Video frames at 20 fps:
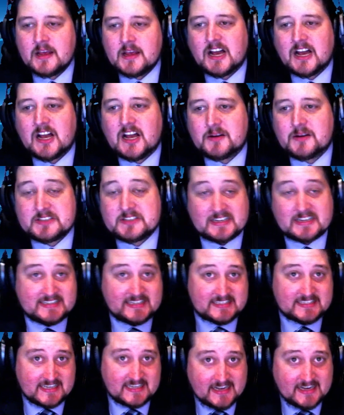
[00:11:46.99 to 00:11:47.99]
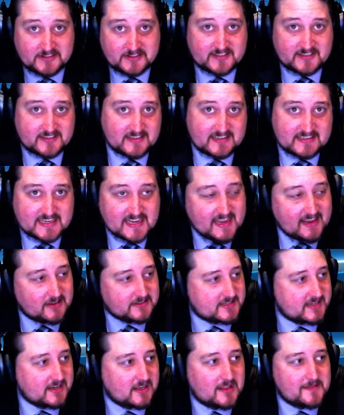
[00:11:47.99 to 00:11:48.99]
Uh, we saw 16 houses in a day. I'll
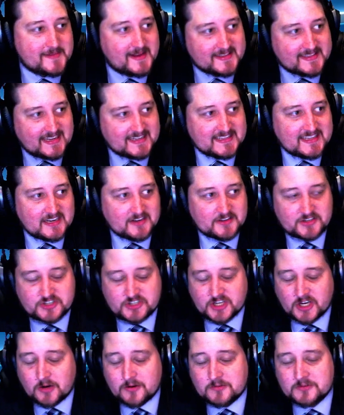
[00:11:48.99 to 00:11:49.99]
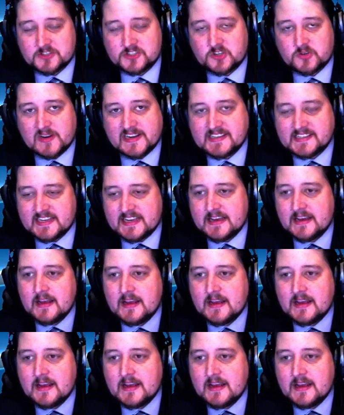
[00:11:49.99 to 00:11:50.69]
tell you all about that at the end of the show. It was crazy.